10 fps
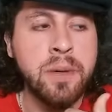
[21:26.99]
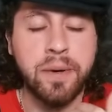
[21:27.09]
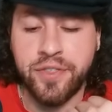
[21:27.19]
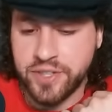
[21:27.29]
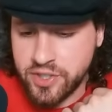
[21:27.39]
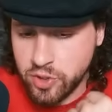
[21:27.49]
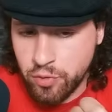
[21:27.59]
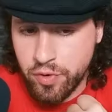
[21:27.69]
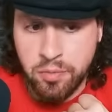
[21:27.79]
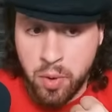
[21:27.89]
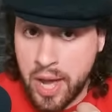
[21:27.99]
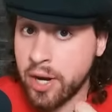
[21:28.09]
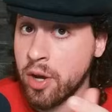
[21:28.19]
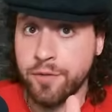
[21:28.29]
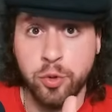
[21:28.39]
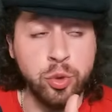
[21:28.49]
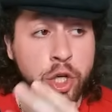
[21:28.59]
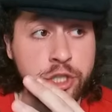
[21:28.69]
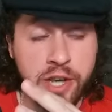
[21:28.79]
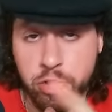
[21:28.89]
But this is a Romanov who
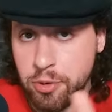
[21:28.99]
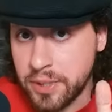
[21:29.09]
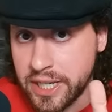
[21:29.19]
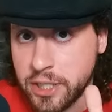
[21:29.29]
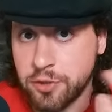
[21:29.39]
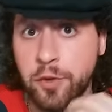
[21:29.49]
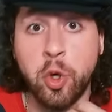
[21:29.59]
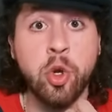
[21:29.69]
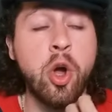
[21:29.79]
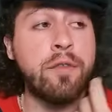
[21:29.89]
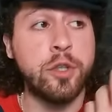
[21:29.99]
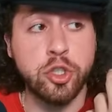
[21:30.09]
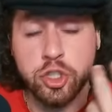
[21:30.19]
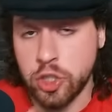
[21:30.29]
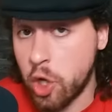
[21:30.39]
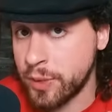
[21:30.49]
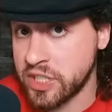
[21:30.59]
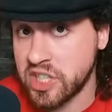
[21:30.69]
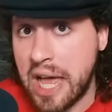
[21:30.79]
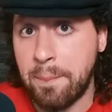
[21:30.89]
looked terrible against Volkov, looked slow and
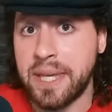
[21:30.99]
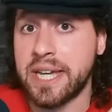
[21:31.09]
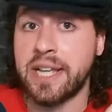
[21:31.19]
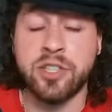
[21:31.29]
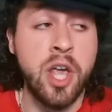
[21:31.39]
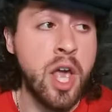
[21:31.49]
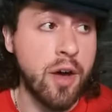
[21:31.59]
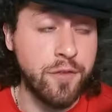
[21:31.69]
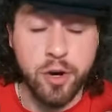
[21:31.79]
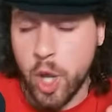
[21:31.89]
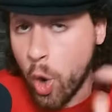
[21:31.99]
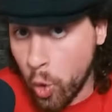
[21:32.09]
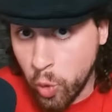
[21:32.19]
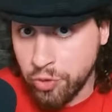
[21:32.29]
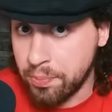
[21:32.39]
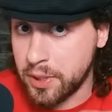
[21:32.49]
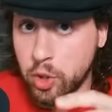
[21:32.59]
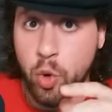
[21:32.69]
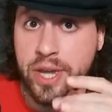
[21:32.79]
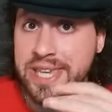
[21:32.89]
sloppy against a very old
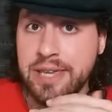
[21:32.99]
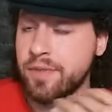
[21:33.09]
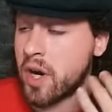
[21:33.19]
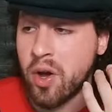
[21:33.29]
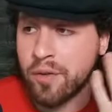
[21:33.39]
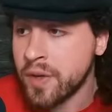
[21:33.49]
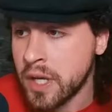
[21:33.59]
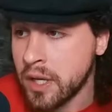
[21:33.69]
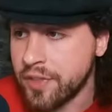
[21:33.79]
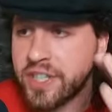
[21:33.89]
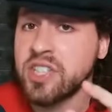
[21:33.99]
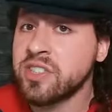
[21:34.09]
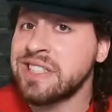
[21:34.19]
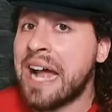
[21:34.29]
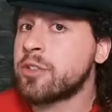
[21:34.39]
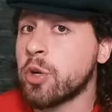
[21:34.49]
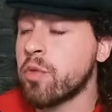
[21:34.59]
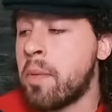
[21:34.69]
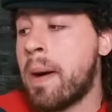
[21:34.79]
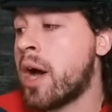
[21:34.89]
Blagoy Ivanov. This is not the
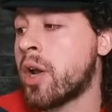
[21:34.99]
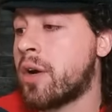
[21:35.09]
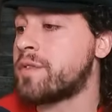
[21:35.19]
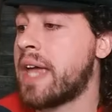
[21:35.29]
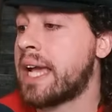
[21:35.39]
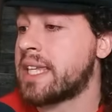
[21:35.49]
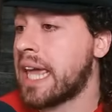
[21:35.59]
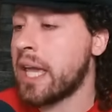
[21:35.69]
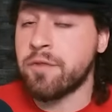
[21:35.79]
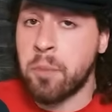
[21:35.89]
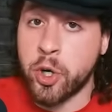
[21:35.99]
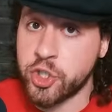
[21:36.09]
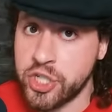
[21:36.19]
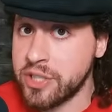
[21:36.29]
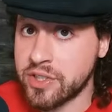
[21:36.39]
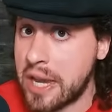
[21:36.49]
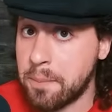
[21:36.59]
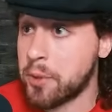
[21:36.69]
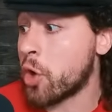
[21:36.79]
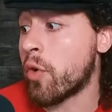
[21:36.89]
Romanov that gave Marcin
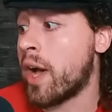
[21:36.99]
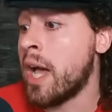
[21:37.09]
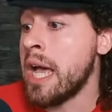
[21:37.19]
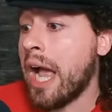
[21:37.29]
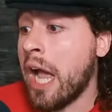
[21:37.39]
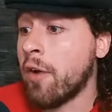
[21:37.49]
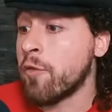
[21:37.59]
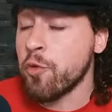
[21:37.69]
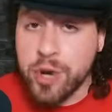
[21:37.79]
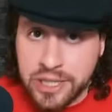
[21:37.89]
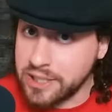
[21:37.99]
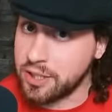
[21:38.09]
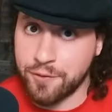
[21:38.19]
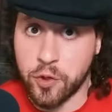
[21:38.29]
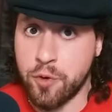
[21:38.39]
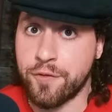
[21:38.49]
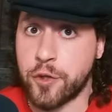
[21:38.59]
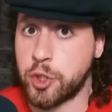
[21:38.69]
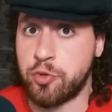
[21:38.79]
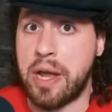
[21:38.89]
Tybura a really difficult
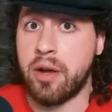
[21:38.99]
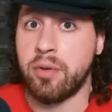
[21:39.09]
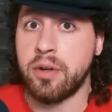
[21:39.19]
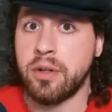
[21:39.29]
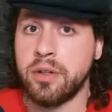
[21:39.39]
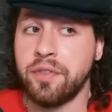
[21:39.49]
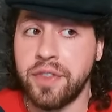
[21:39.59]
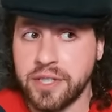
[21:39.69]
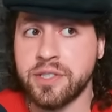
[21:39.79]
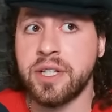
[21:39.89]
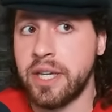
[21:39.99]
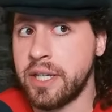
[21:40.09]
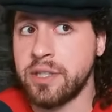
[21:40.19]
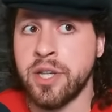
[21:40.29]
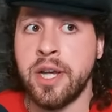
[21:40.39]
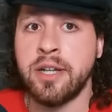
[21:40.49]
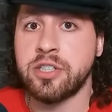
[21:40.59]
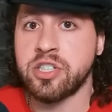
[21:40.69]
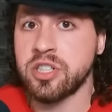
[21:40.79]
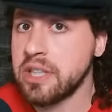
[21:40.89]
first round. This is
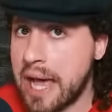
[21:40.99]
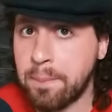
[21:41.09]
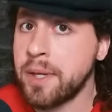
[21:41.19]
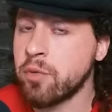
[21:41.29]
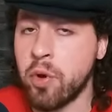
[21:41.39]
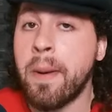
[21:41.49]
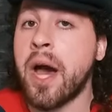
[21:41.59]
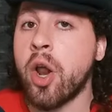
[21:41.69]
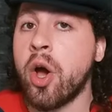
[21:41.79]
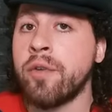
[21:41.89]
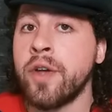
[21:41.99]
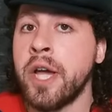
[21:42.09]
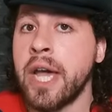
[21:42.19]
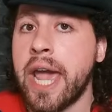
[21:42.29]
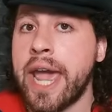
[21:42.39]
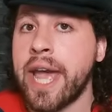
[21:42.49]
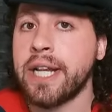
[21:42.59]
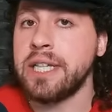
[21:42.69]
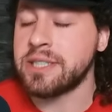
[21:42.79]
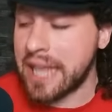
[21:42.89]
sloppy Romanov. And
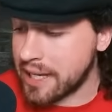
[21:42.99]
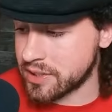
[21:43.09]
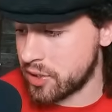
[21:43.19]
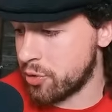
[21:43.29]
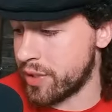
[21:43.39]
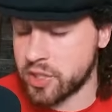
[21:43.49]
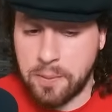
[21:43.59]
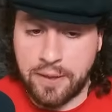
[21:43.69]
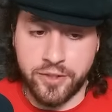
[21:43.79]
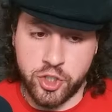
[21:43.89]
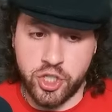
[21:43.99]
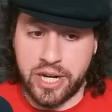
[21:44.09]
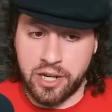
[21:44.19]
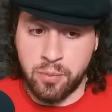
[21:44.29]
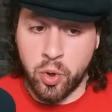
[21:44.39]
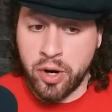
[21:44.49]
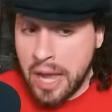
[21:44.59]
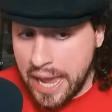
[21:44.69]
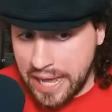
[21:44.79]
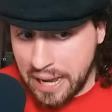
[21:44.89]
he's not serious about this shit anymore.
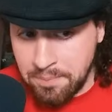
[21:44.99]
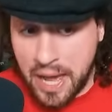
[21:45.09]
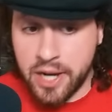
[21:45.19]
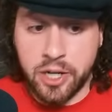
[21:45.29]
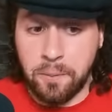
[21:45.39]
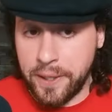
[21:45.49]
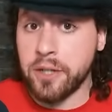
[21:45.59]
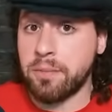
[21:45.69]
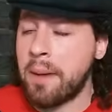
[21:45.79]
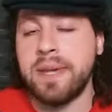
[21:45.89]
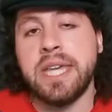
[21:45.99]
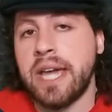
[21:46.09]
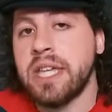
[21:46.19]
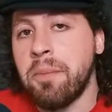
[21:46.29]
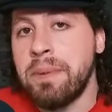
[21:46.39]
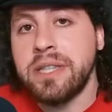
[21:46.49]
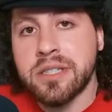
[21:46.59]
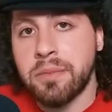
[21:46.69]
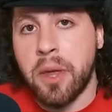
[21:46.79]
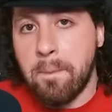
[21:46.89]
And I'm not going to pick him. I mean, yeah, he can beat
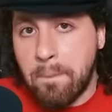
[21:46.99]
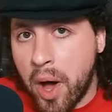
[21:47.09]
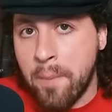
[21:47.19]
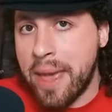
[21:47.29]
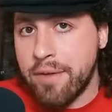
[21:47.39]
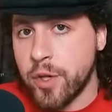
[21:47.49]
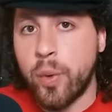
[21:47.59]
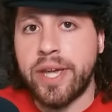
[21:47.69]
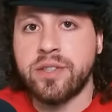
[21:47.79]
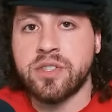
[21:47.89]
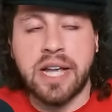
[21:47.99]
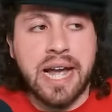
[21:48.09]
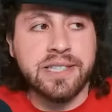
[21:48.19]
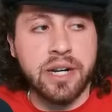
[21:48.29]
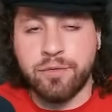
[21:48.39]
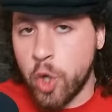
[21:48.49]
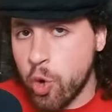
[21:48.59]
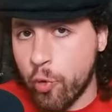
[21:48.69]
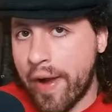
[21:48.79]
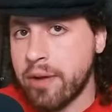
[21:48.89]
some of the bum heavyweights, the guys that have no
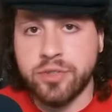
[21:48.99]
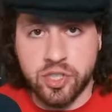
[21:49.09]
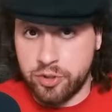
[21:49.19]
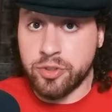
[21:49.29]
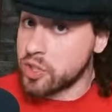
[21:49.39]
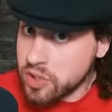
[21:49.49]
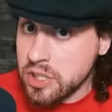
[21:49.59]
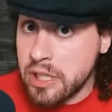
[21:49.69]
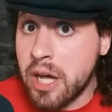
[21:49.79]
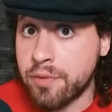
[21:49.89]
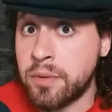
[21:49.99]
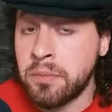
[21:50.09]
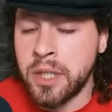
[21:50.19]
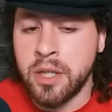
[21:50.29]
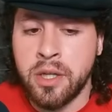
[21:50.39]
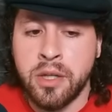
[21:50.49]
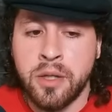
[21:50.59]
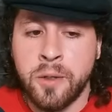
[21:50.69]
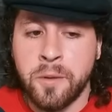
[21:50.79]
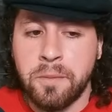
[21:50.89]
ground skills, because there's a lot of them.
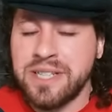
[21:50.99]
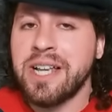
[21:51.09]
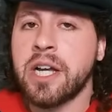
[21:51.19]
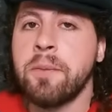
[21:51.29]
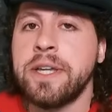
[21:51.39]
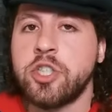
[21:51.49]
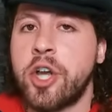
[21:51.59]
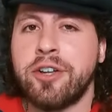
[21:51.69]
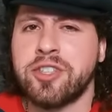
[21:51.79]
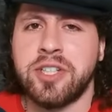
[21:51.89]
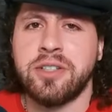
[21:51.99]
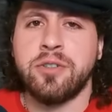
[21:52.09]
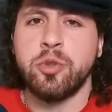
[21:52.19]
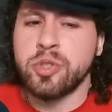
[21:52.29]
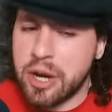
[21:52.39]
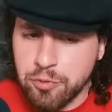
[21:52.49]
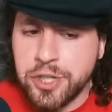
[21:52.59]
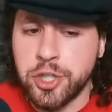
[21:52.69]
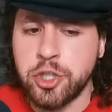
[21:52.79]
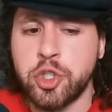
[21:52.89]
But he's not going to beat Jailton, who's got
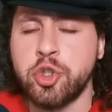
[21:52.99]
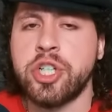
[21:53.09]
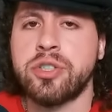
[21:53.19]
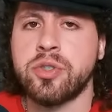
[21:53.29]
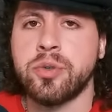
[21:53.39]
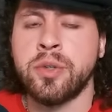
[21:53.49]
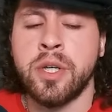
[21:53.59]
really good jiu-jitsu.